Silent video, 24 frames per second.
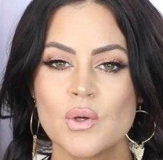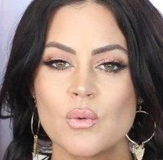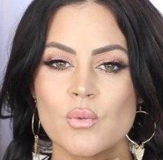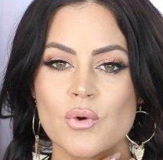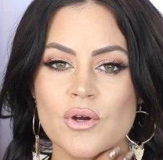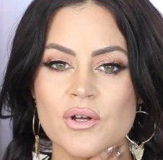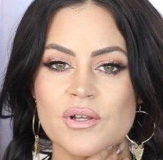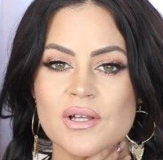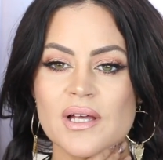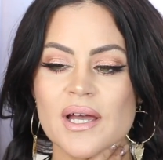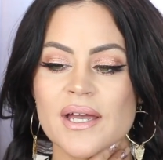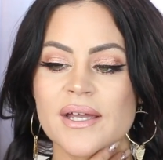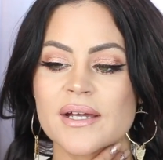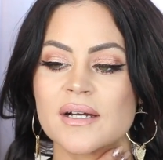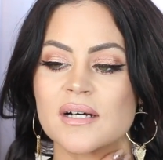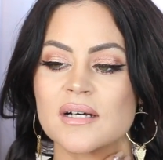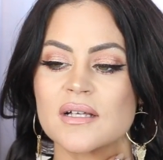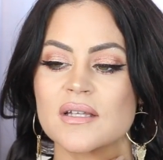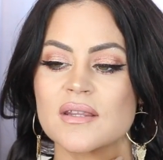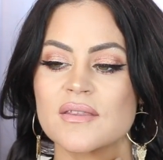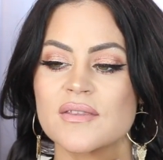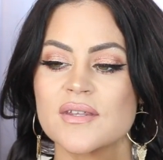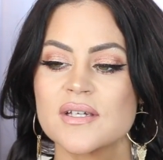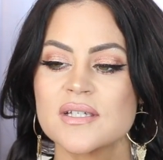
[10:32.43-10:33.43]
where like
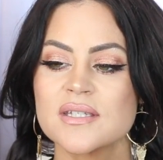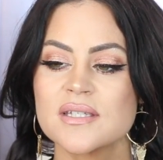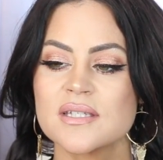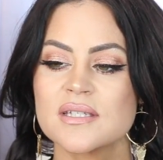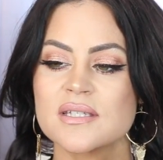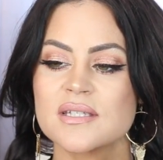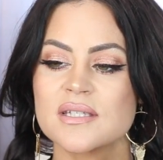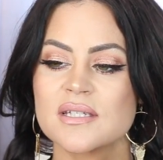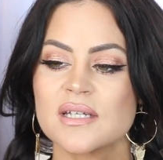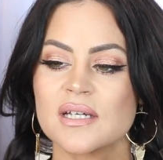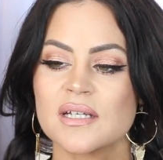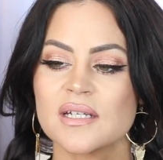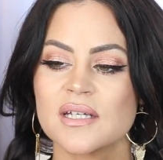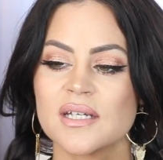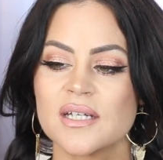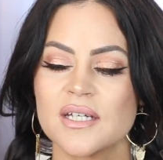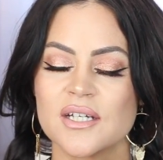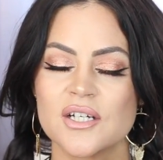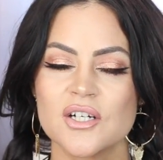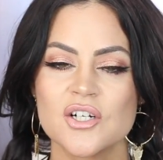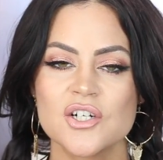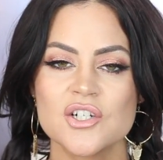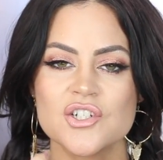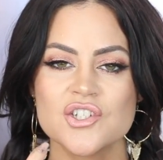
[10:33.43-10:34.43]
this skin
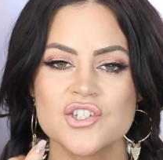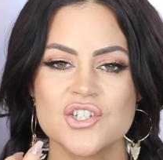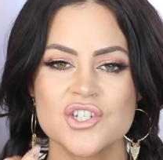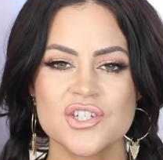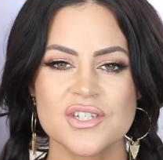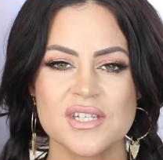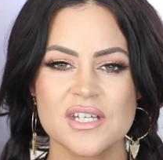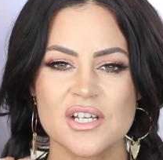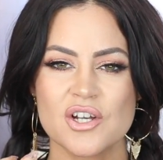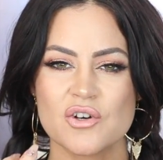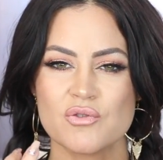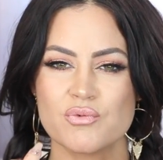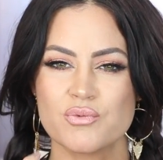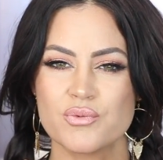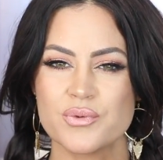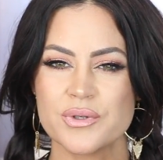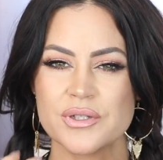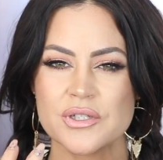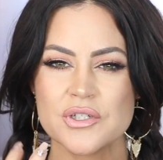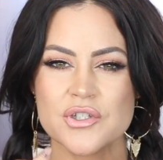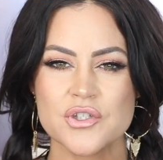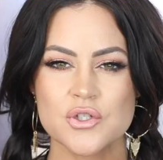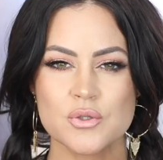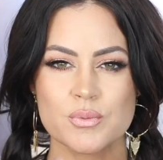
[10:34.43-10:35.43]
here, it's just like
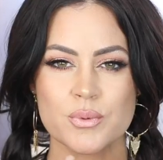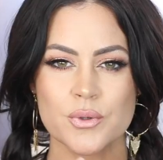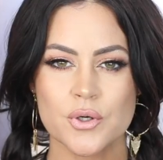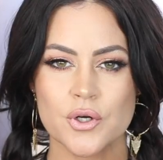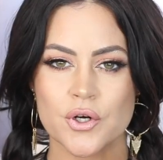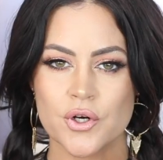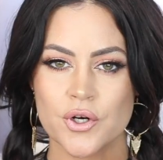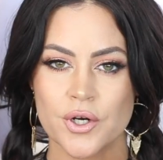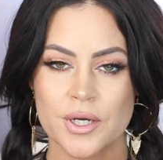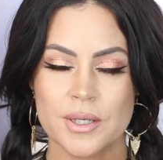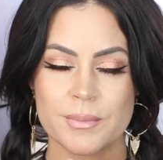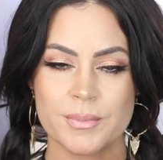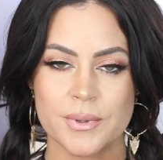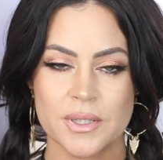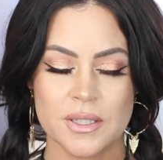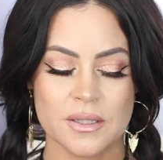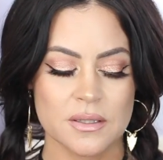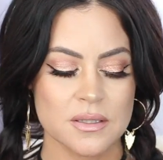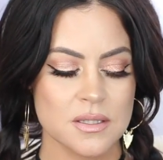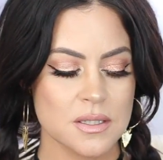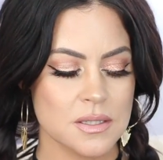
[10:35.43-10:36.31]
really super crepey.